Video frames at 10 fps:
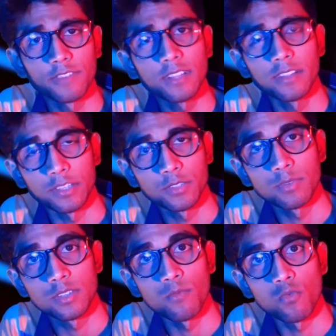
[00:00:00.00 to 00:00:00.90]
feelings
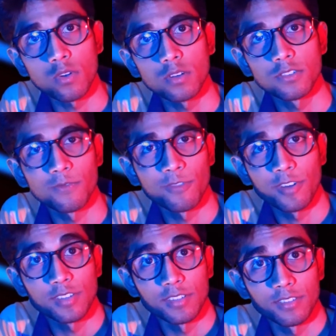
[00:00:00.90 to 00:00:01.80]
with some words or
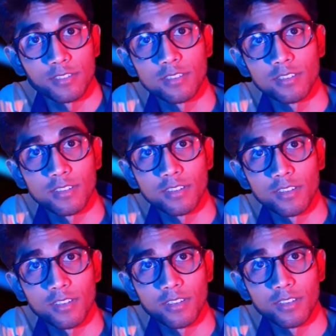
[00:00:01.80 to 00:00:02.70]
phrases,
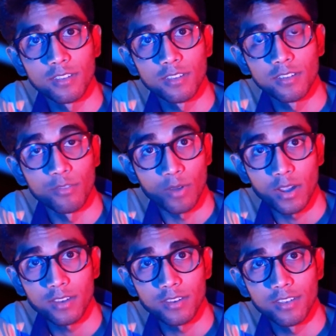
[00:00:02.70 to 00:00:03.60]

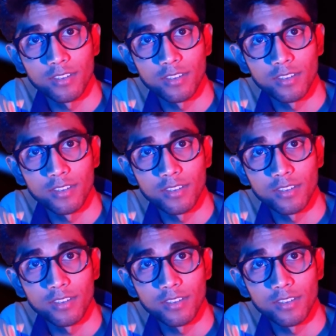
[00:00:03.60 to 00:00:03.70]
right?